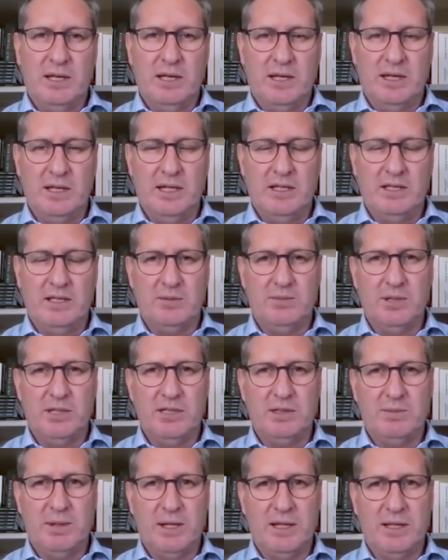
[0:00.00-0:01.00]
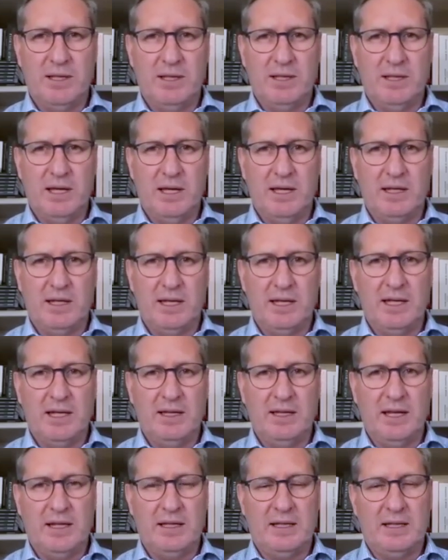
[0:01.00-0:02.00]
that needs to be spent there, and
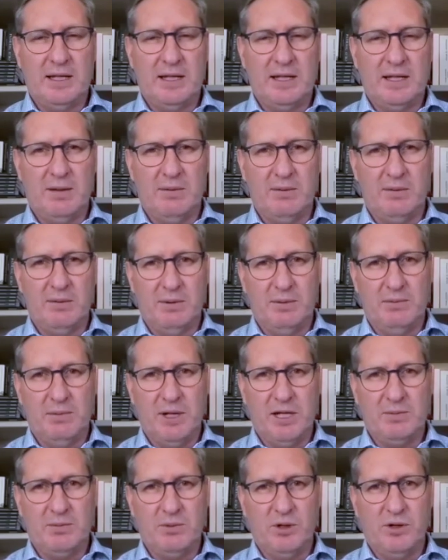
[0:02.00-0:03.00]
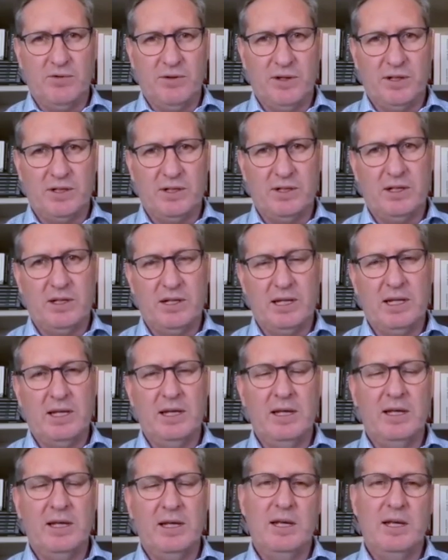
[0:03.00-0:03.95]
getting that done much more efficiently